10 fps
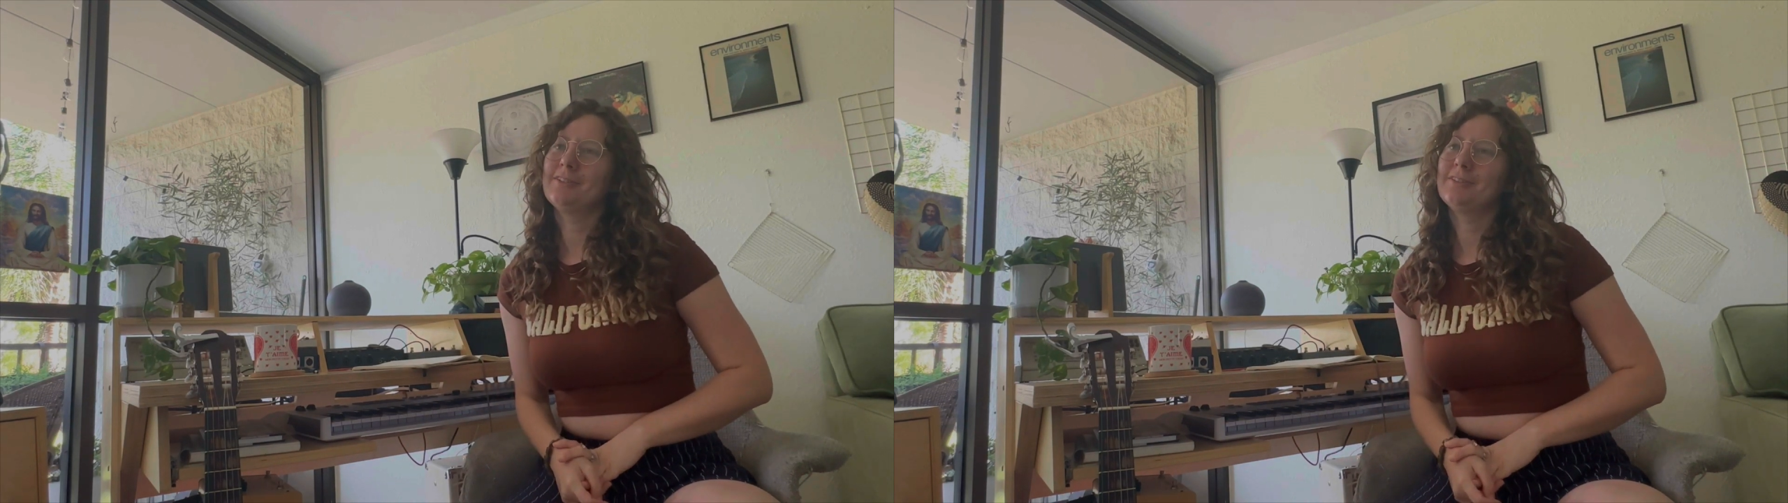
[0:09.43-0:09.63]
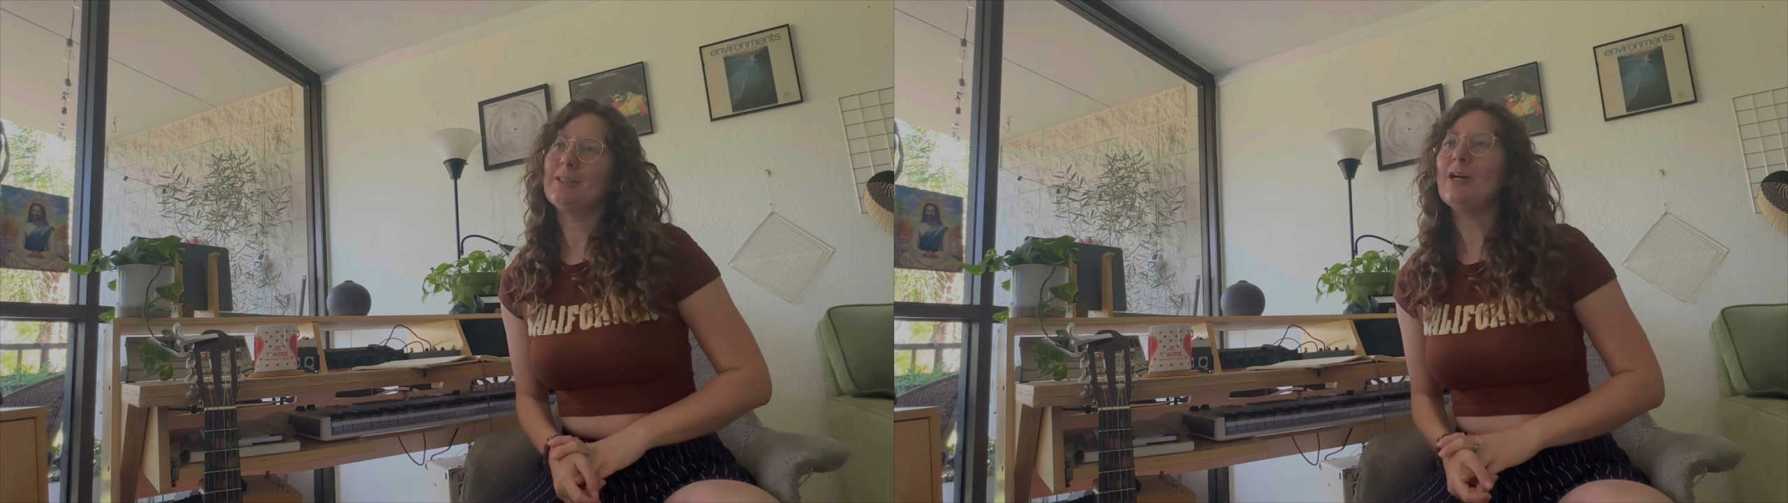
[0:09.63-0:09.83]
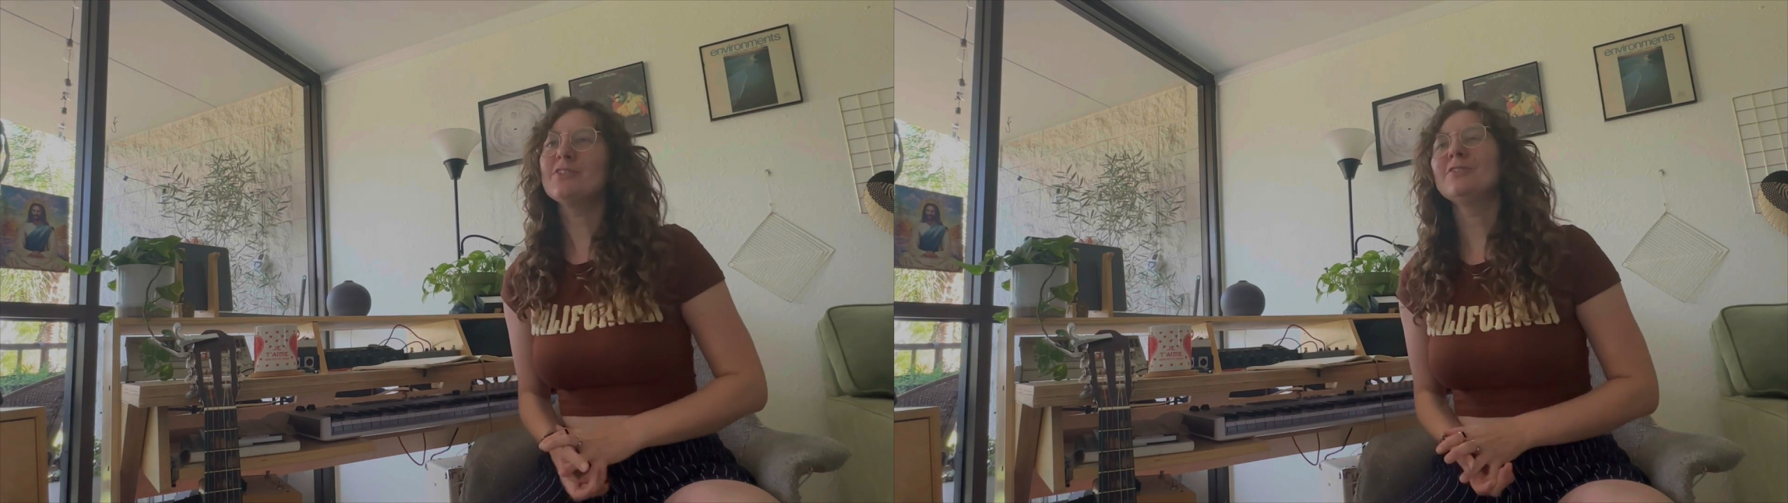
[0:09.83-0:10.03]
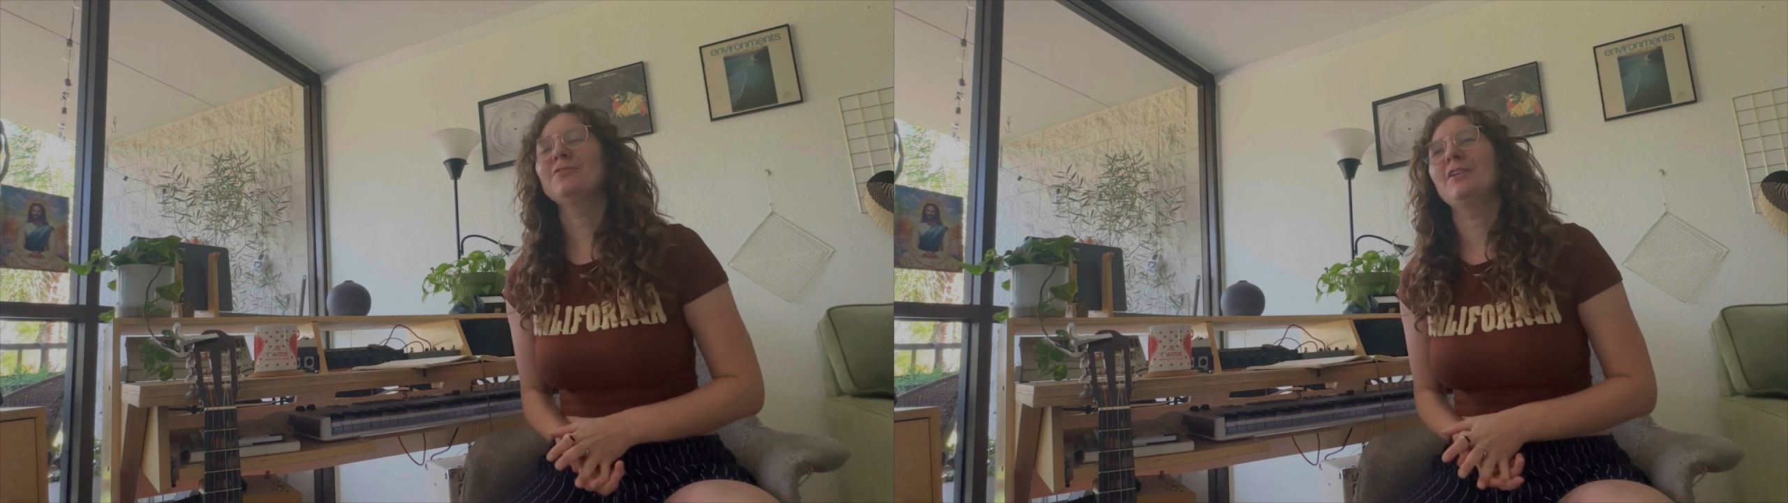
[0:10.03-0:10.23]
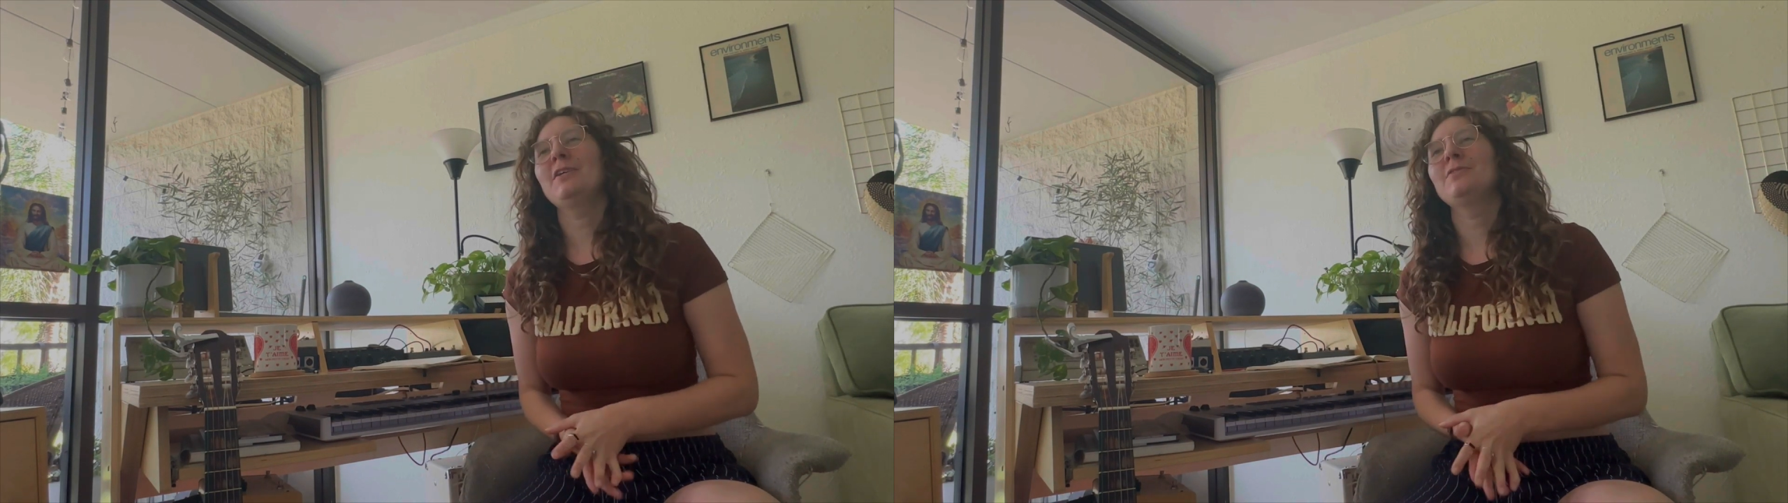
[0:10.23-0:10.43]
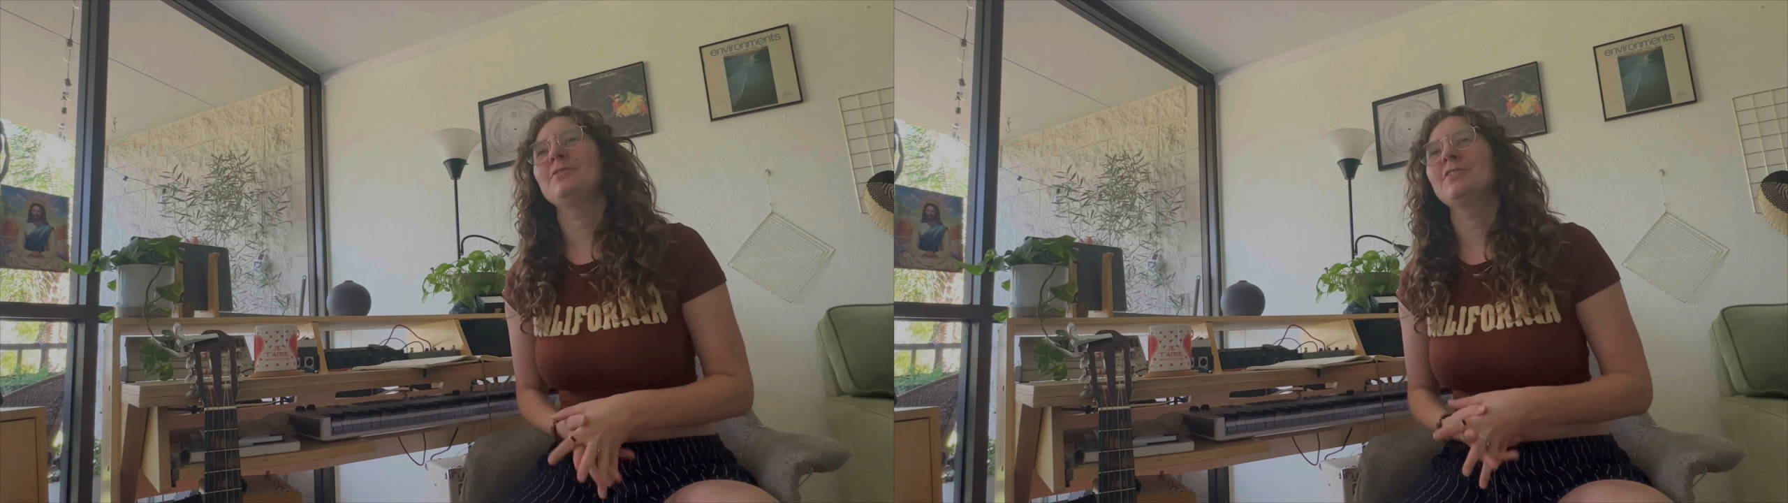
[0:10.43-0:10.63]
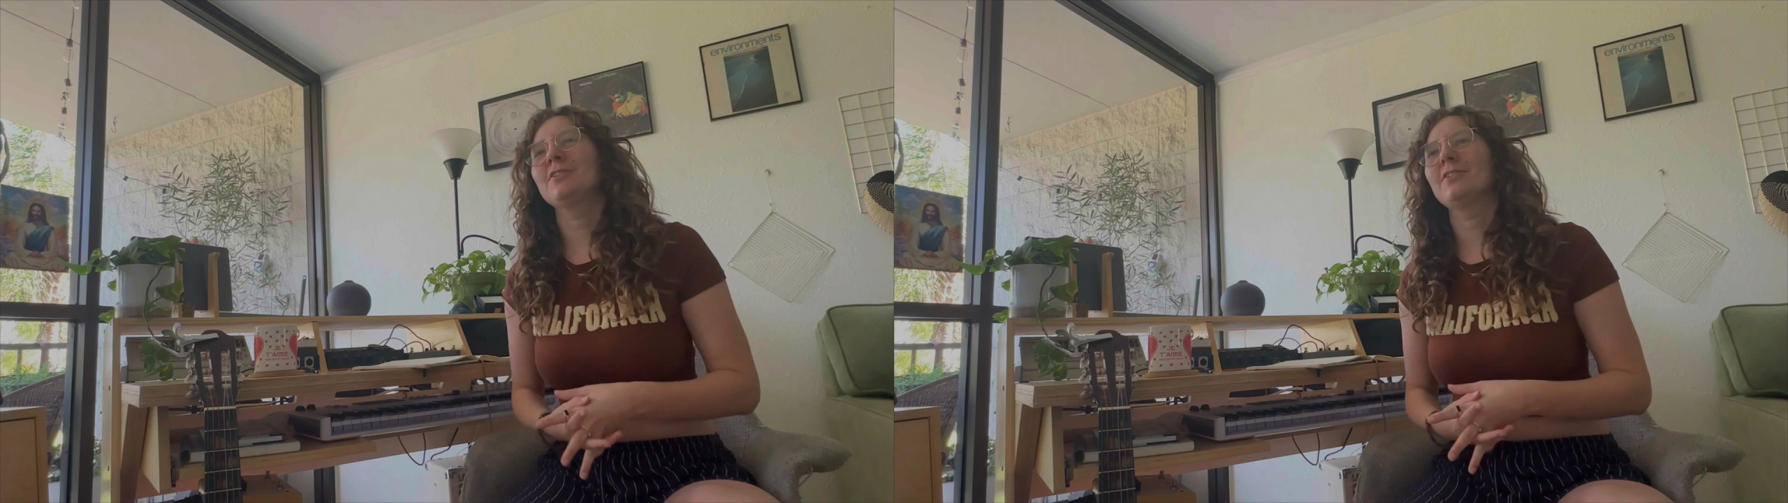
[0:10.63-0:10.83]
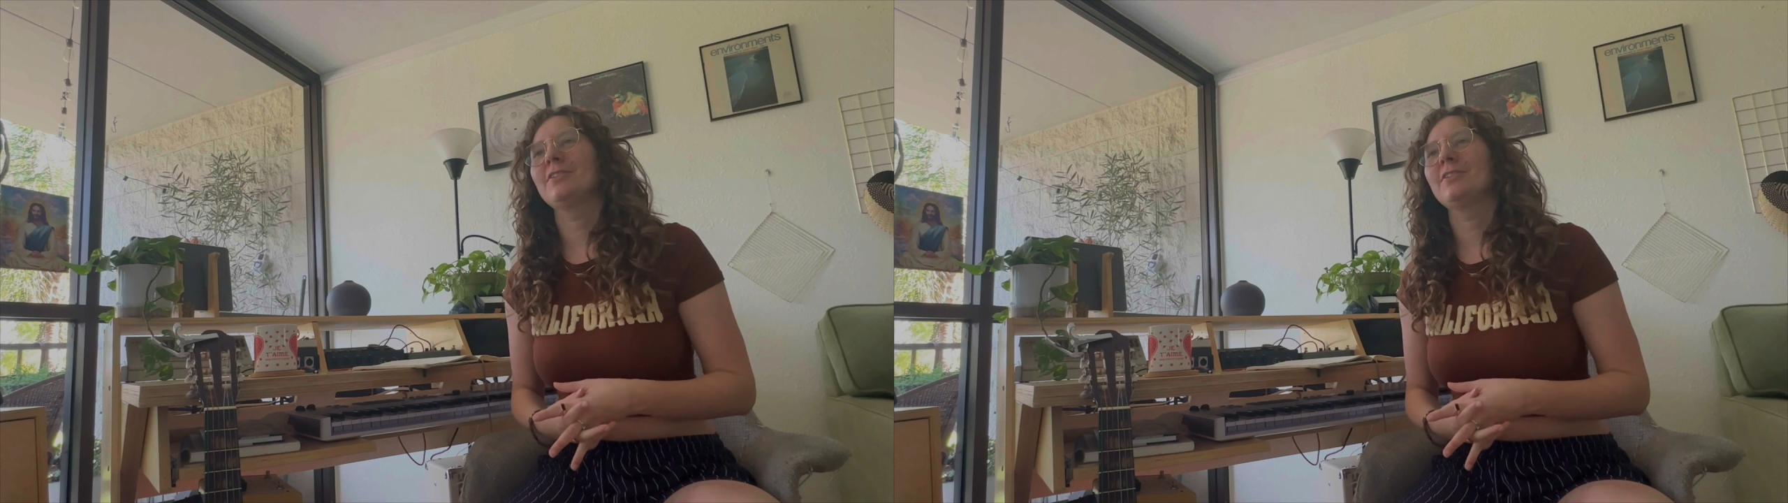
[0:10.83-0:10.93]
Lost and Found,